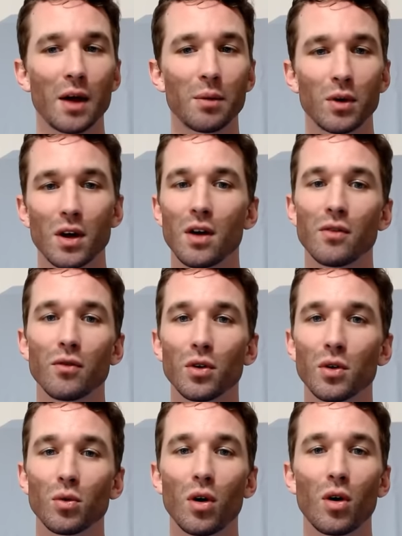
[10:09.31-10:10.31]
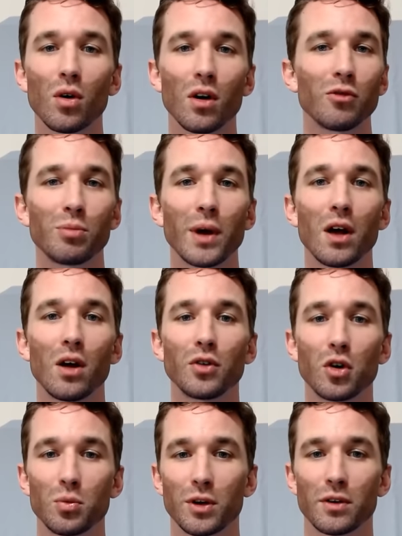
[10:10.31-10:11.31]
Time for the role of
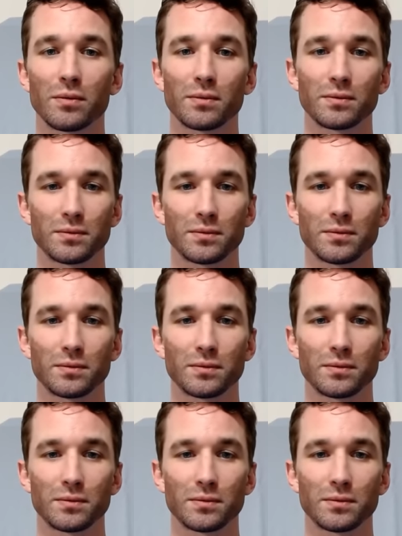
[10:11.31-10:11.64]
Bayle Domon.